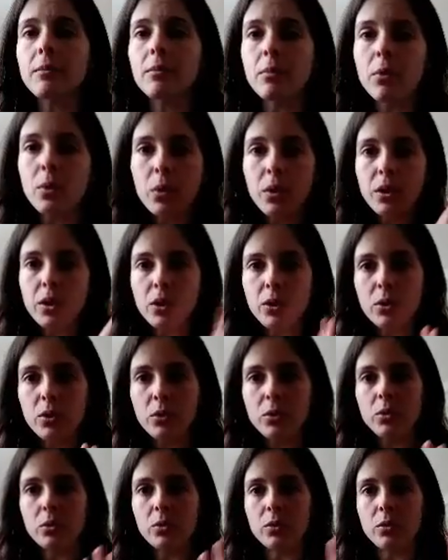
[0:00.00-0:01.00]
the more
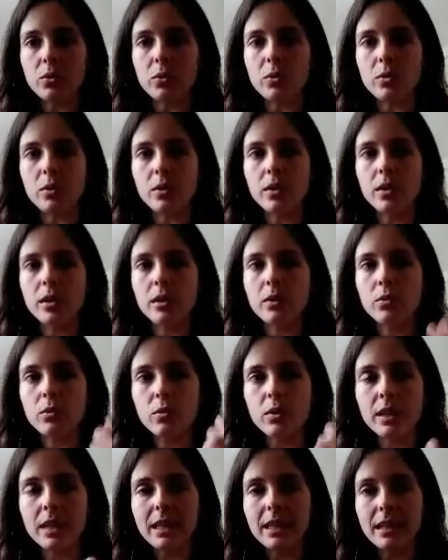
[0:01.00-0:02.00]
you
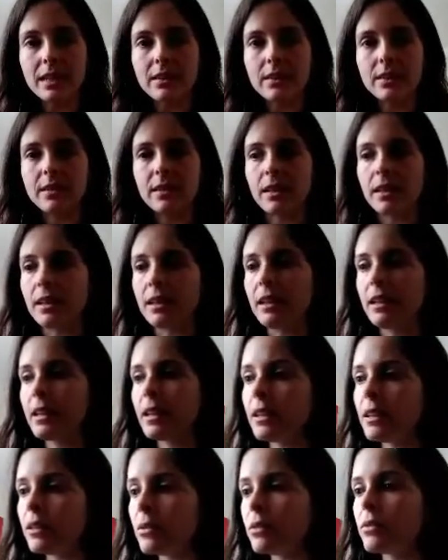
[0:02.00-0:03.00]
release and
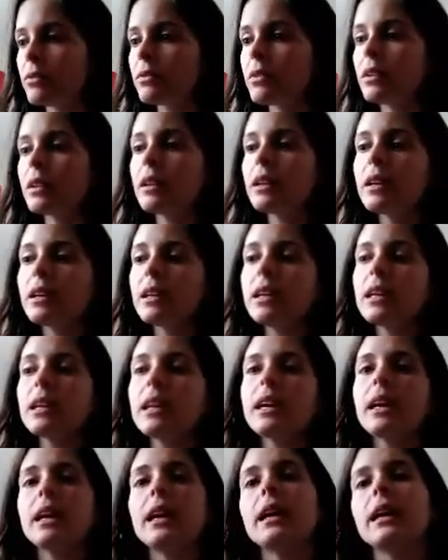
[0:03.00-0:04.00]
give
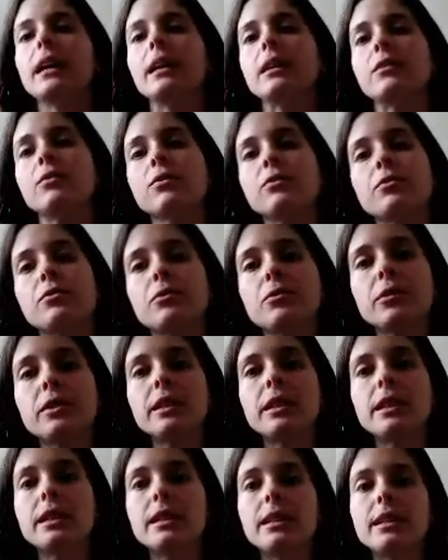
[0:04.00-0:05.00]
and
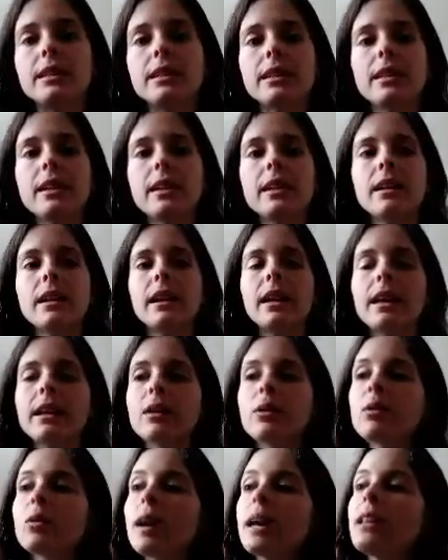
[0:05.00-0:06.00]
free,
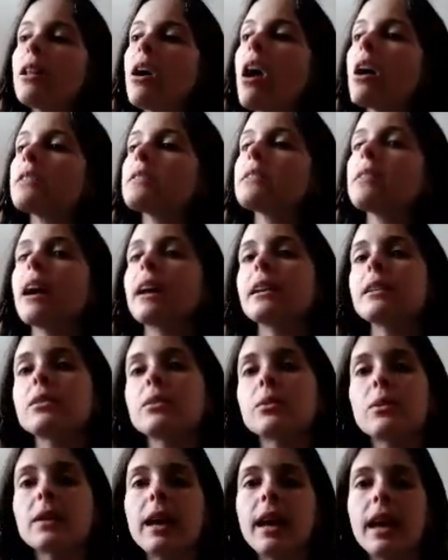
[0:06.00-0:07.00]
and I lost that,
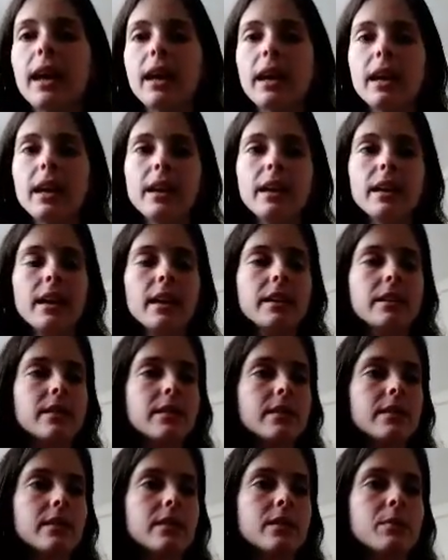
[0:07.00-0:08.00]
it's okay,
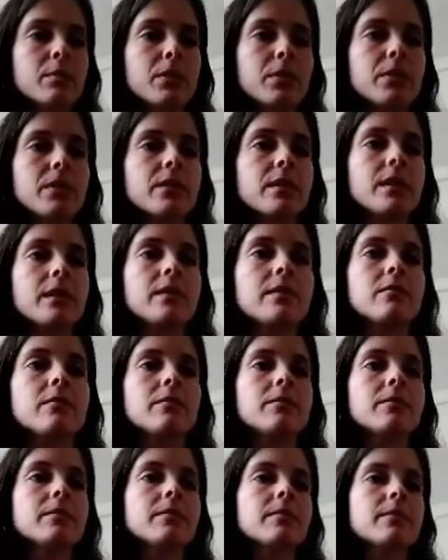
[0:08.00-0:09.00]
and this
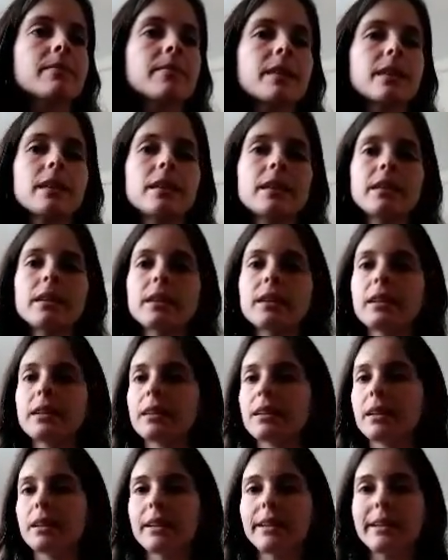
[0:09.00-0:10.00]
person,
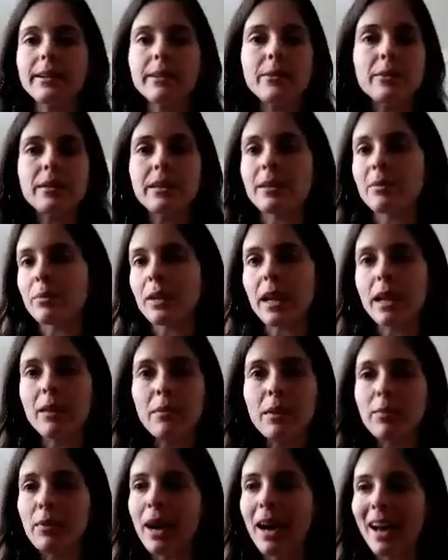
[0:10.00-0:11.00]
I don't know, didn't pay
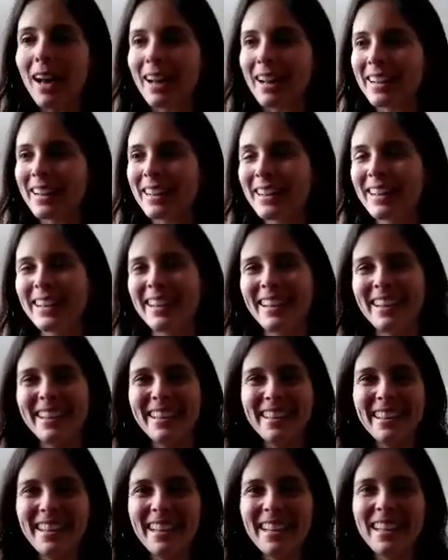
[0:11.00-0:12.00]
me back.
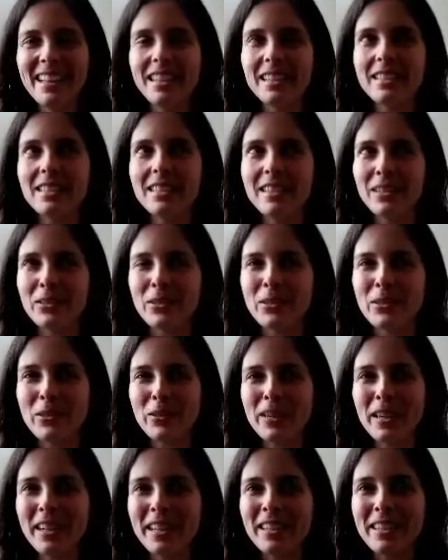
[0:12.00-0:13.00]
That's another
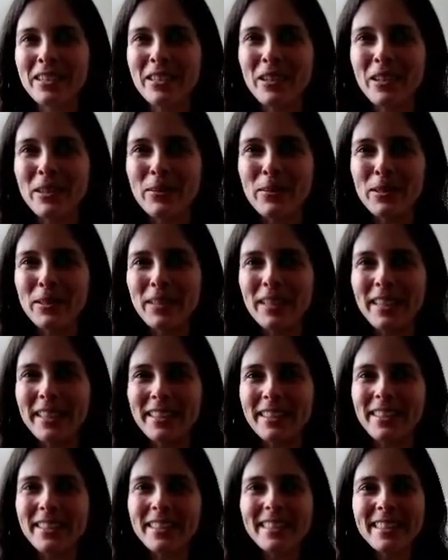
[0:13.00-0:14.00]
story I can talk about
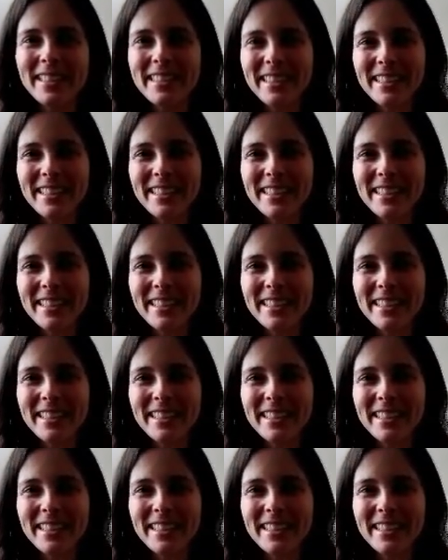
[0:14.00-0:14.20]
later.